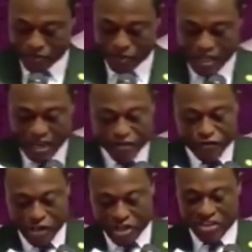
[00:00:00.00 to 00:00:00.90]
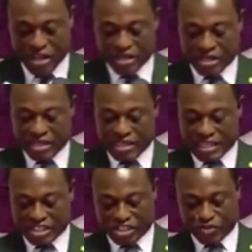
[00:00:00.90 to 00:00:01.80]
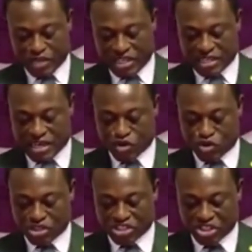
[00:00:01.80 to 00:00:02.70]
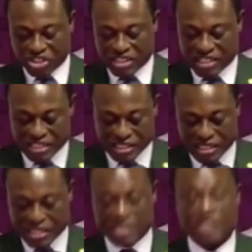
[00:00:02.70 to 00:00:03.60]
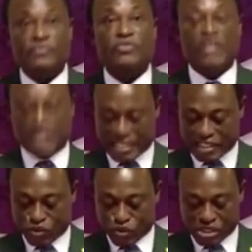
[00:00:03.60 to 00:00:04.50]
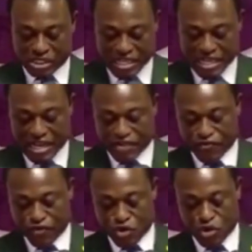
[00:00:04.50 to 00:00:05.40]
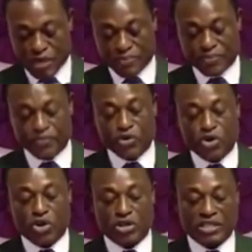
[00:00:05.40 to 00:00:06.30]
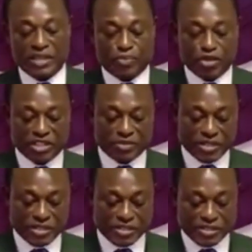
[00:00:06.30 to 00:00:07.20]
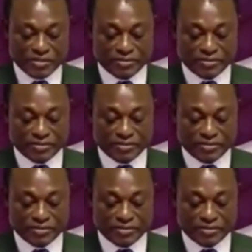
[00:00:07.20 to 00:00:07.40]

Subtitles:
And further, that his medical condition necessitates that he will stay and follow up on his appointments.